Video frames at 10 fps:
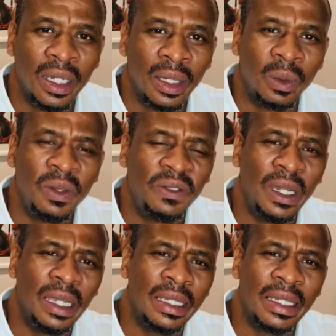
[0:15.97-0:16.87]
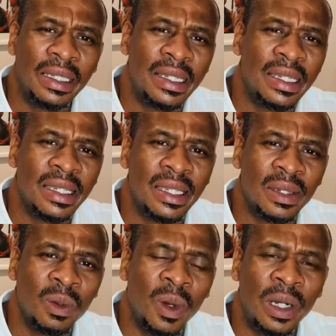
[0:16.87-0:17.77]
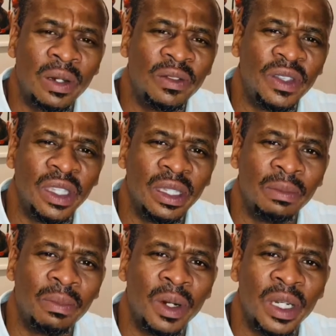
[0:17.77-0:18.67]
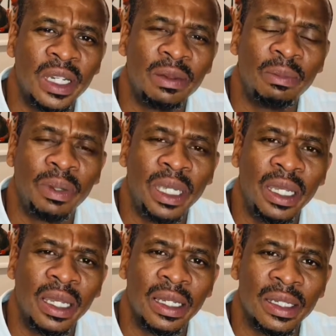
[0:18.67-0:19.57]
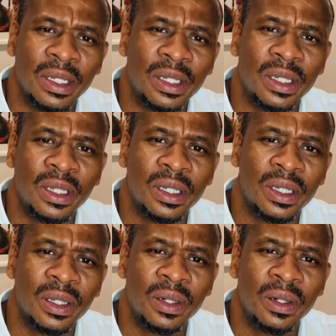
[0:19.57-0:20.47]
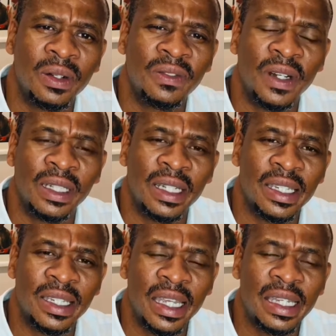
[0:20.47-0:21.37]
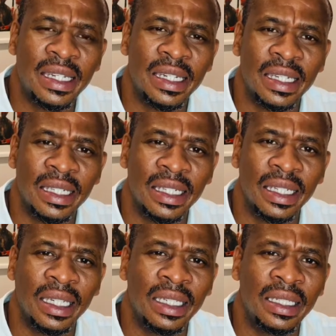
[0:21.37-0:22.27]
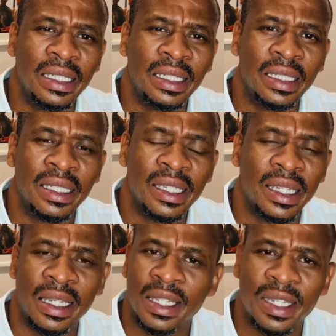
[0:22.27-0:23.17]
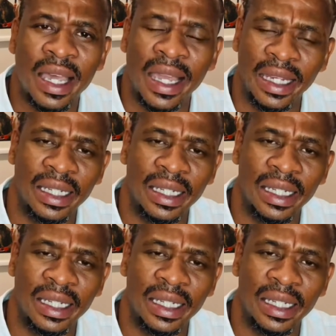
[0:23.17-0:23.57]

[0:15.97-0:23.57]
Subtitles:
We feel that this is one of the important pillars of understanding any sun sign.